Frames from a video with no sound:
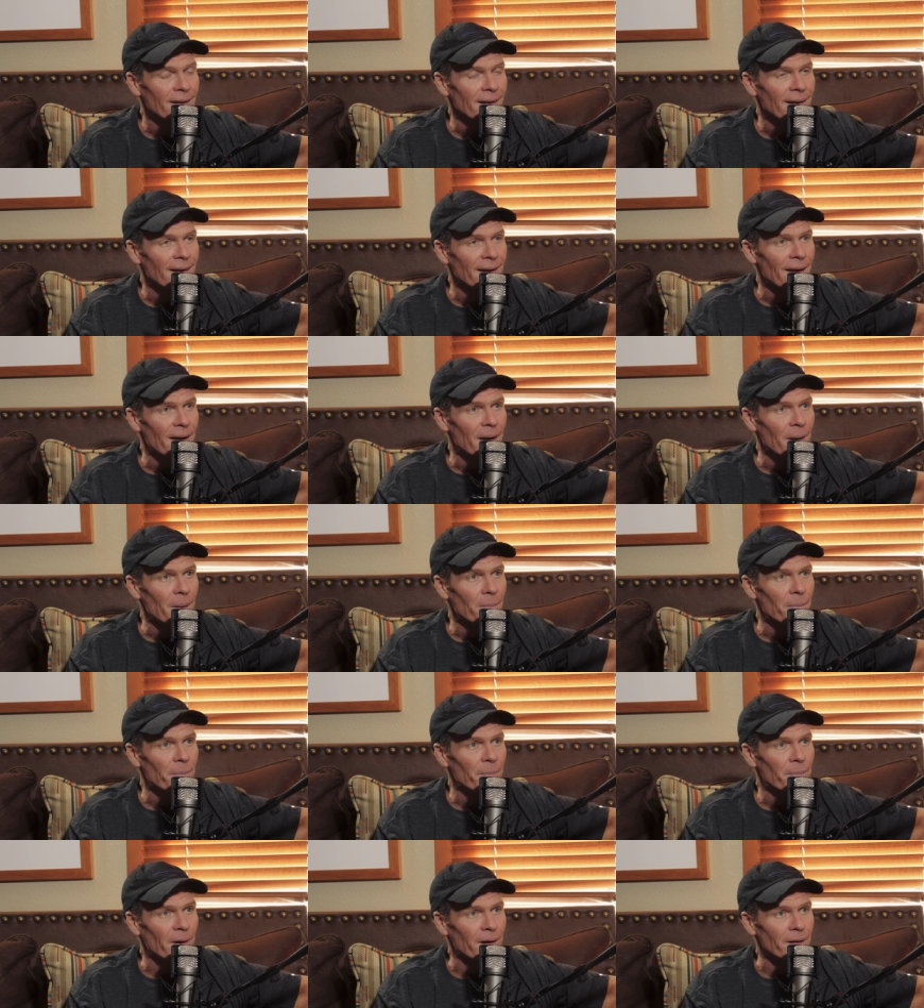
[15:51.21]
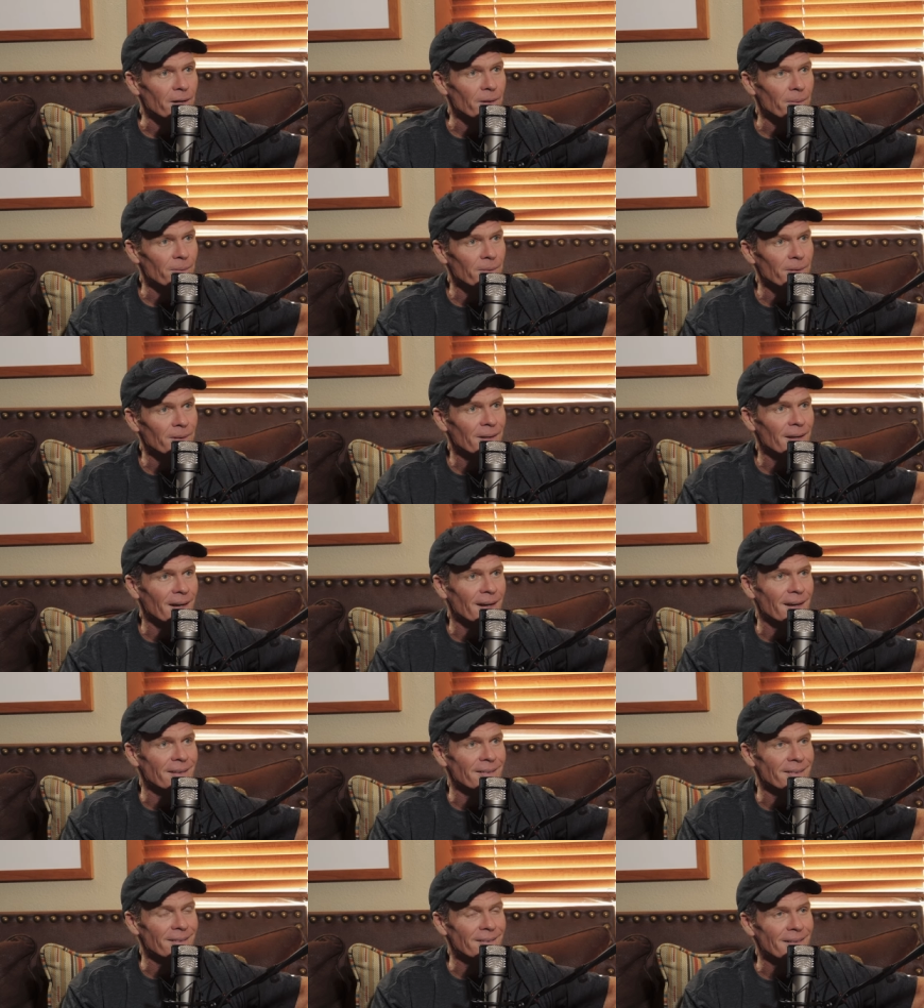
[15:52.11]
Yeah. But you
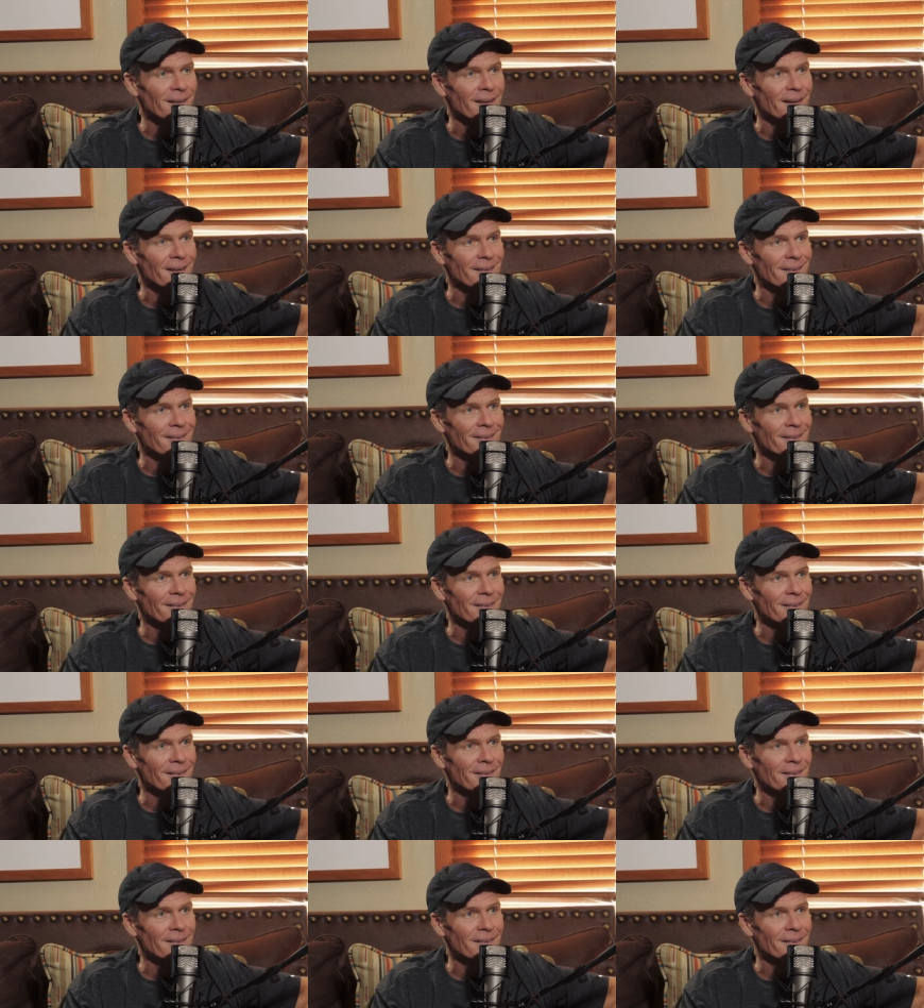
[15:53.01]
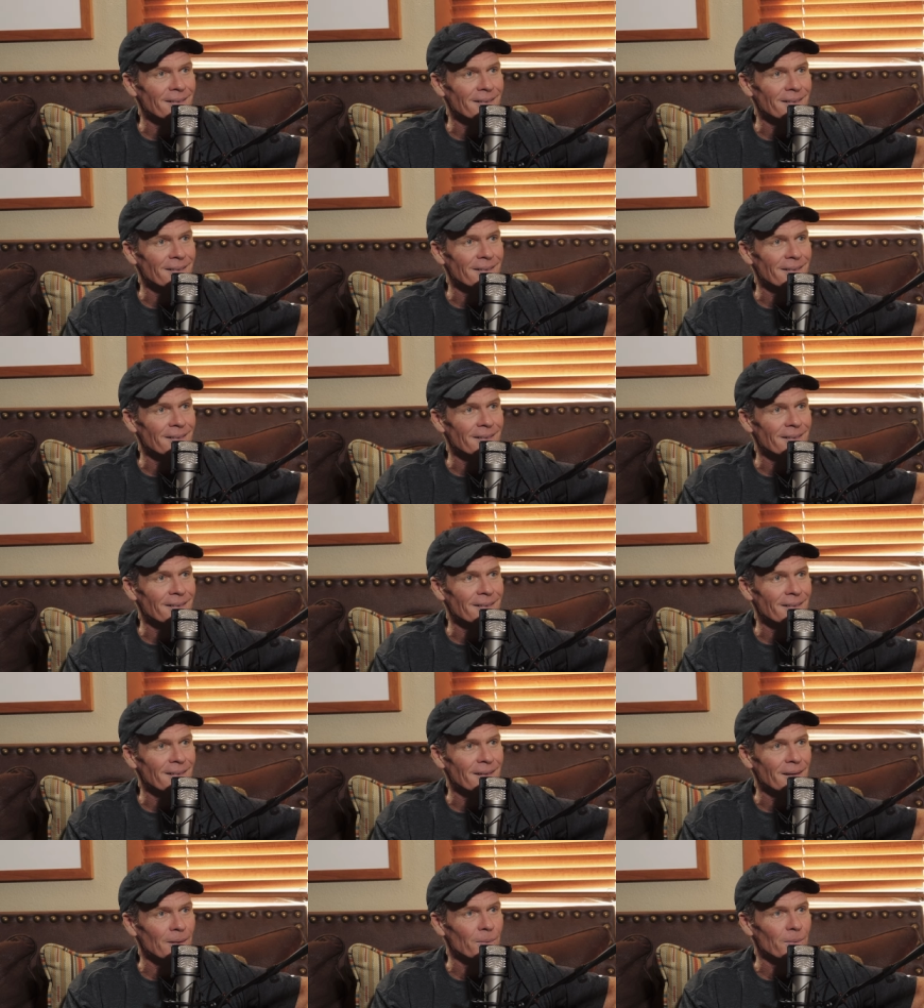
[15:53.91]
realize that
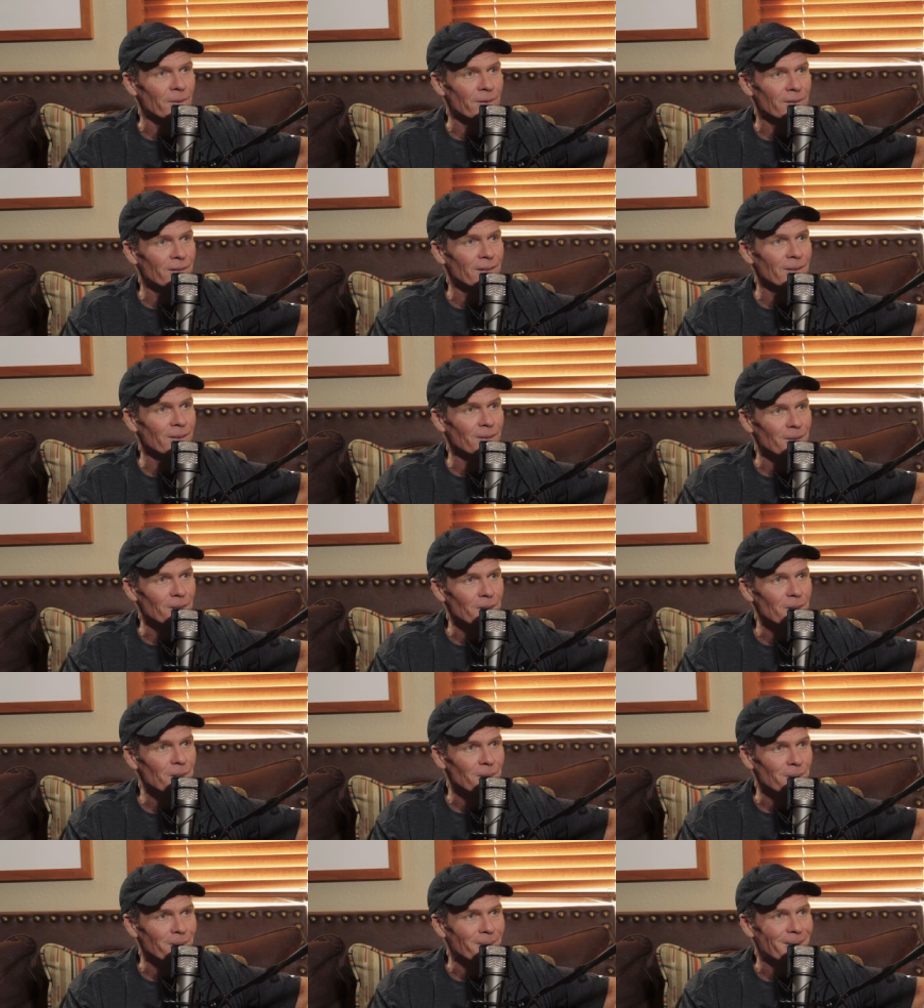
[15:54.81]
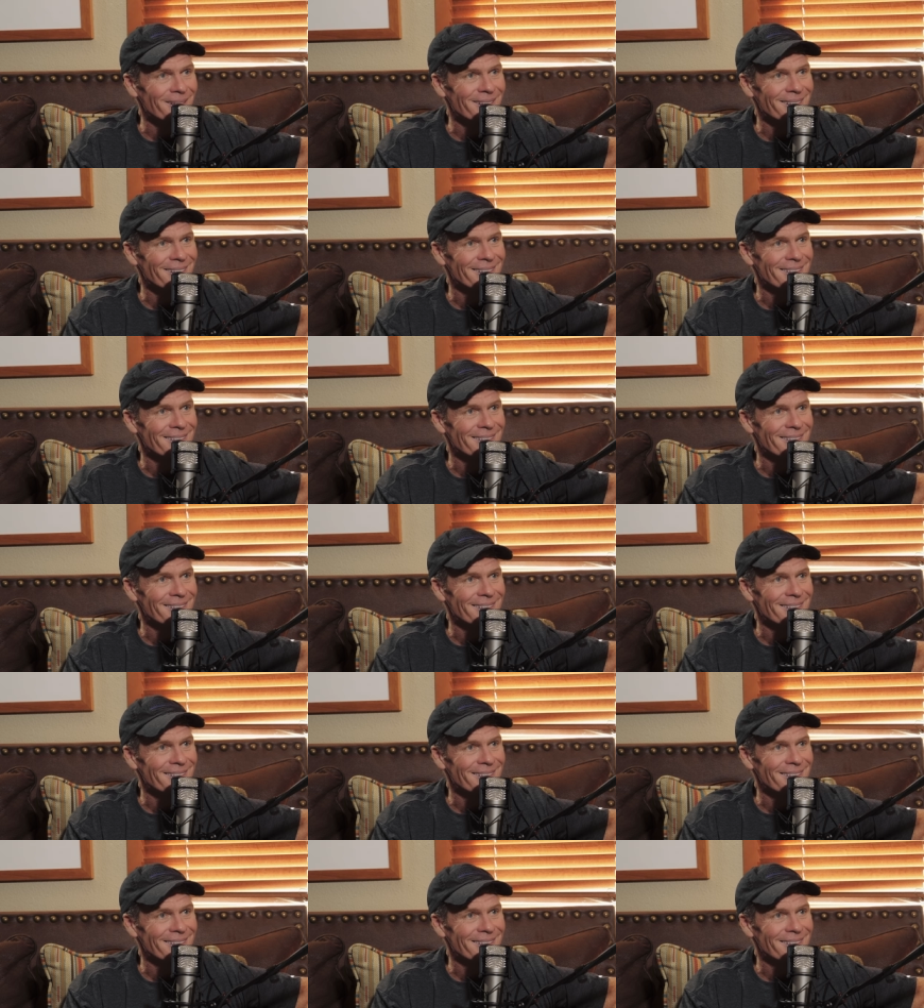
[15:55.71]
it was still you.